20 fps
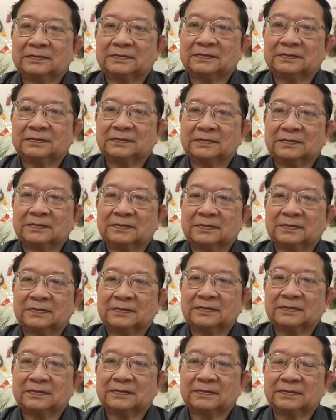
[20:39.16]

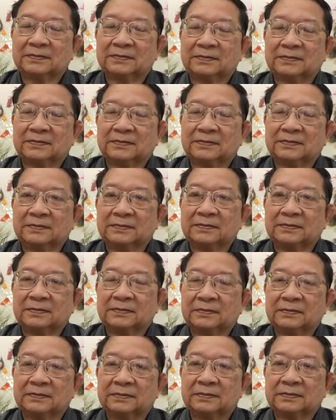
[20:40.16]

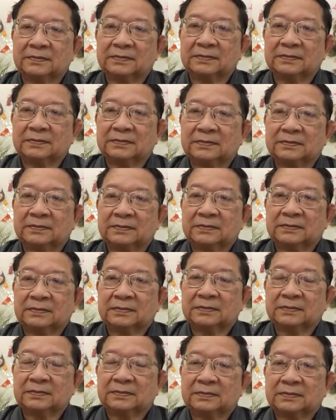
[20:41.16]

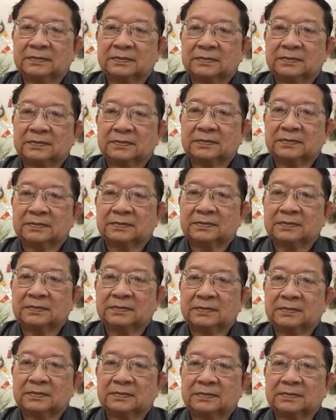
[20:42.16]

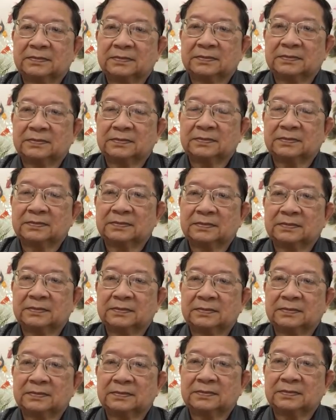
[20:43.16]

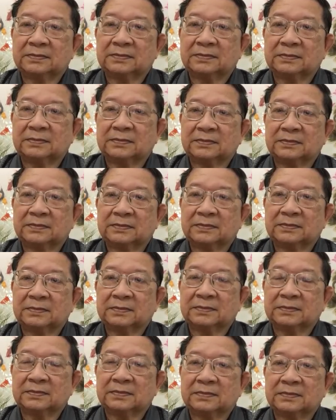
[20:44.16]

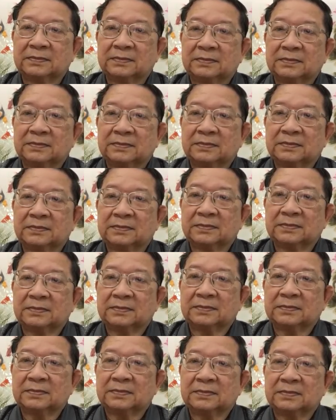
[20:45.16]

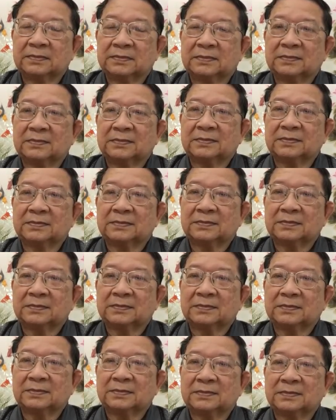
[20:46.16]
[no speech]